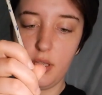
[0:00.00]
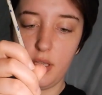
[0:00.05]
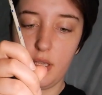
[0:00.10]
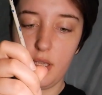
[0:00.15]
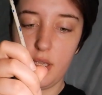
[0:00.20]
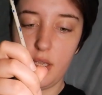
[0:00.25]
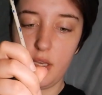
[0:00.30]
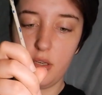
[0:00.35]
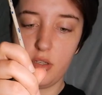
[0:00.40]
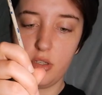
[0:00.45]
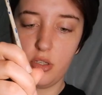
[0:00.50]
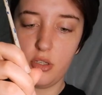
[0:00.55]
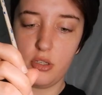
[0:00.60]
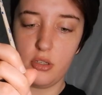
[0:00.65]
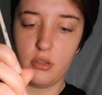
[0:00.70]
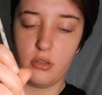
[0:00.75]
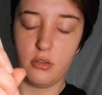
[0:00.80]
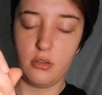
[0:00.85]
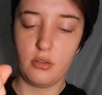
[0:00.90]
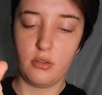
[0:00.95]
Each
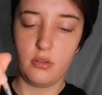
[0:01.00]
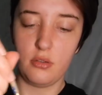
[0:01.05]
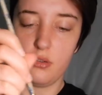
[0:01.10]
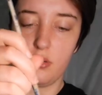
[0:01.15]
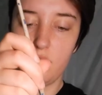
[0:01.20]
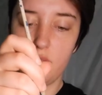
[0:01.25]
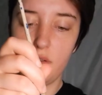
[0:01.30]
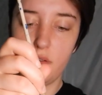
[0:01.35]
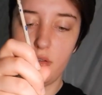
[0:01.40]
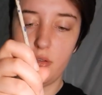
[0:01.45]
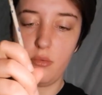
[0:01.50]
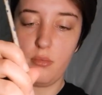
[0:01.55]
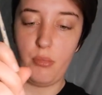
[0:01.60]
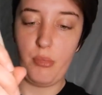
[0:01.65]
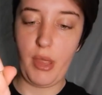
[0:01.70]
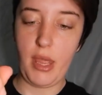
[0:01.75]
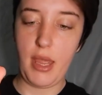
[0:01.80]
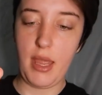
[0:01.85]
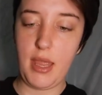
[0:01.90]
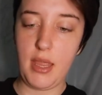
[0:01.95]

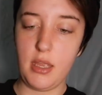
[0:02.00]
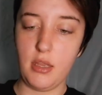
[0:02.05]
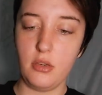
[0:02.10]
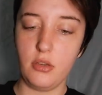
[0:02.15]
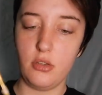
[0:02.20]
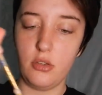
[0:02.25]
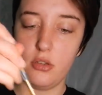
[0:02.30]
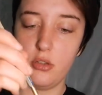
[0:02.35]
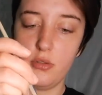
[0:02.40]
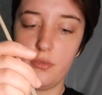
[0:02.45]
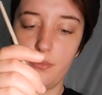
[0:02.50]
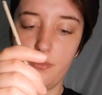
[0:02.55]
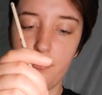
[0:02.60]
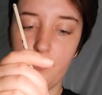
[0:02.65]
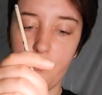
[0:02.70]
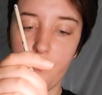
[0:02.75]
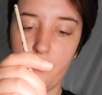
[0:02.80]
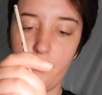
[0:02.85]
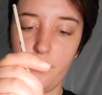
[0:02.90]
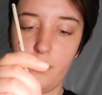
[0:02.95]
page
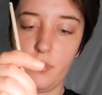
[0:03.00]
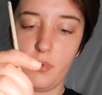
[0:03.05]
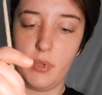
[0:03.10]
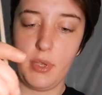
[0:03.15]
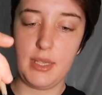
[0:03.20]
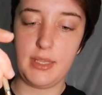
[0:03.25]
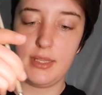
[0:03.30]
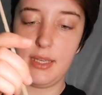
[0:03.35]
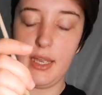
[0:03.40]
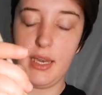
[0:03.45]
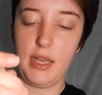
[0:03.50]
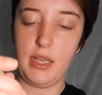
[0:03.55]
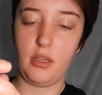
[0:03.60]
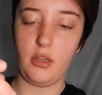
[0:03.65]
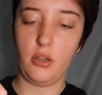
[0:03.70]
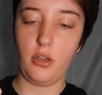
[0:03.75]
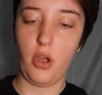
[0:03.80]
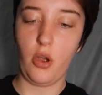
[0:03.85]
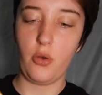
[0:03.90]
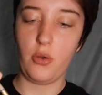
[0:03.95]
is
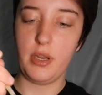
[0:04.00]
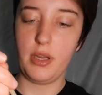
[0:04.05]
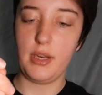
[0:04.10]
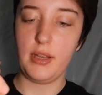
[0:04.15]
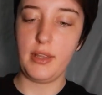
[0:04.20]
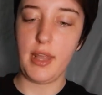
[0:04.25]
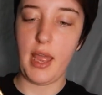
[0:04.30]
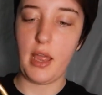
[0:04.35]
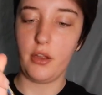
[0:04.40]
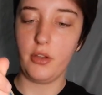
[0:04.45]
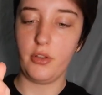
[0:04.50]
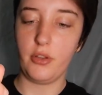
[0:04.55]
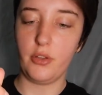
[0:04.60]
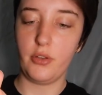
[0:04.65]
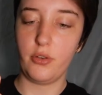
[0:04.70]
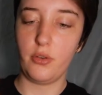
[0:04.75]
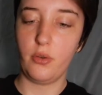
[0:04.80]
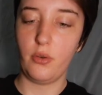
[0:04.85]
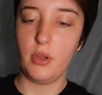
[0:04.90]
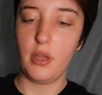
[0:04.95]
getting coated in that
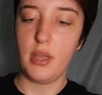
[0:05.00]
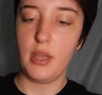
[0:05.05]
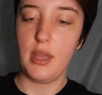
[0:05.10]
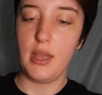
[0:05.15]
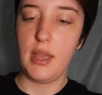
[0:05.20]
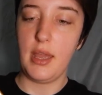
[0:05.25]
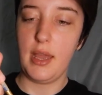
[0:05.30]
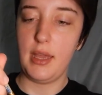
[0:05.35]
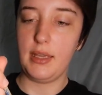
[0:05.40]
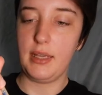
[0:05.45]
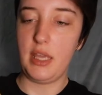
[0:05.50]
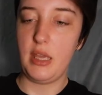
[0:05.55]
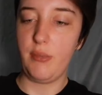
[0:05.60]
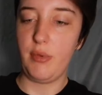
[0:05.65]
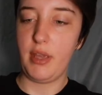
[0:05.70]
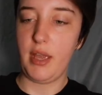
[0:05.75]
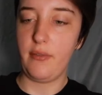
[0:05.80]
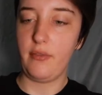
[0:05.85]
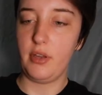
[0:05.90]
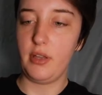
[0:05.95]
glue and
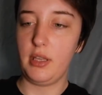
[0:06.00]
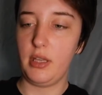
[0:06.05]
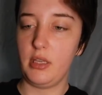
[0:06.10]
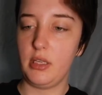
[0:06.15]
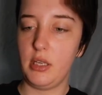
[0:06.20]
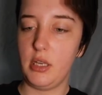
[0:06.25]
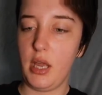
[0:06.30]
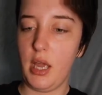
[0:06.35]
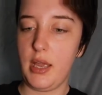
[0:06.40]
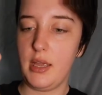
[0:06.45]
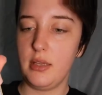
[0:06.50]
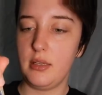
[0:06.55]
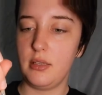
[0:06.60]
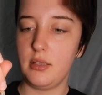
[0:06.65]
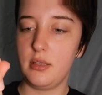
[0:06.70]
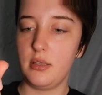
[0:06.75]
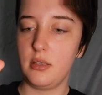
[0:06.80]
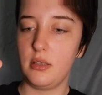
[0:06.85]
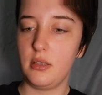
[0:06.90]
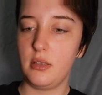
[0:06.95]
keeping everything
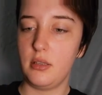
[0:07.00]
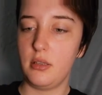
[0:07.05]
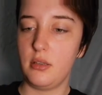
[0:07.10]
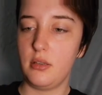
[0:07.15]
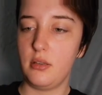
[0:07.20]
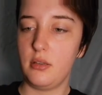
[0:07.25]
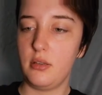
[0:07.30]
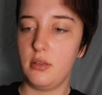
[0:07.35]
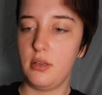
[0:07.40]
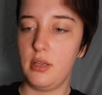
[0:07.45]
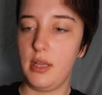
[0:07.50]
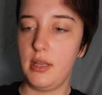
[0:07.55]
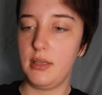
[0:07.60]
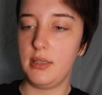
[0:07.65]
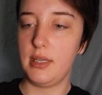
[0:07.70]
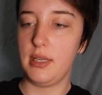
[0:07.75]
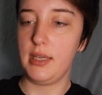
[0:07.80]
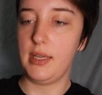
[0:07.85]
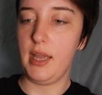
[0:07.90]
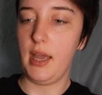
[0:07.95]
nice and
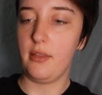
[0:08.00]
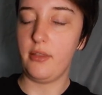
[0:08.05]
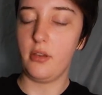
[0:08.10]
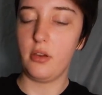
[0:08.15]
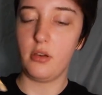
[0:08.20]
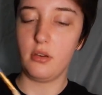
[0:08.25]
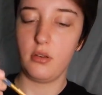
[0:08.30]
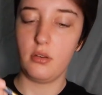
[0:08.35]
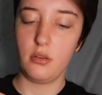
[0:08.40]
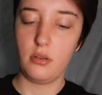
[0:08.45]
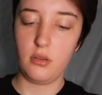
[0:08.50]
together.